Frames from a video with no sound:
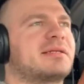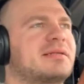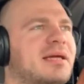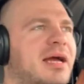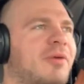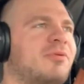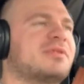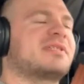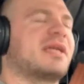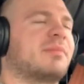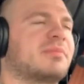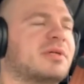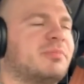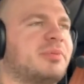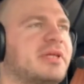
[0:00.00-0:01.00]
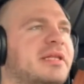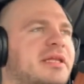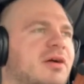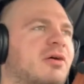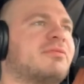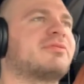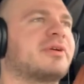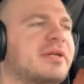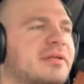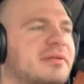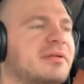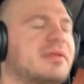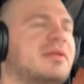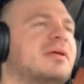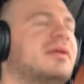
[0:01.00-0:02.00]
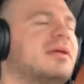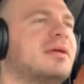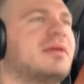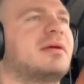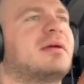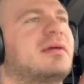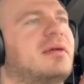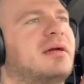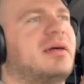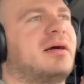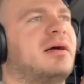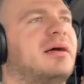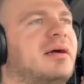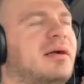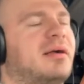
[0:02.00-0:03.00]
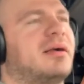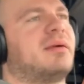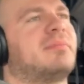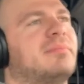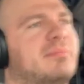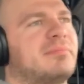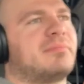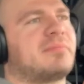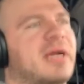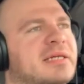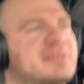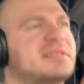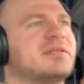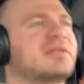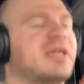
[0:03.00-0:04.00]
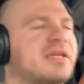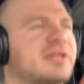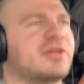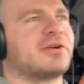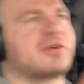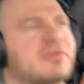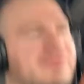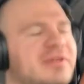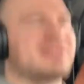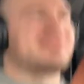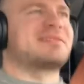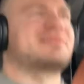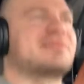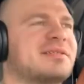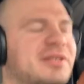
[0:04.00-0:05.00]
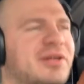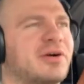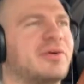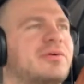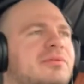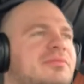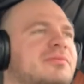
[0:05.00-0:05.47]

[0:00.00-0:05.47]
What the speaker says: won't say I'm completely over it. I still get nervous, on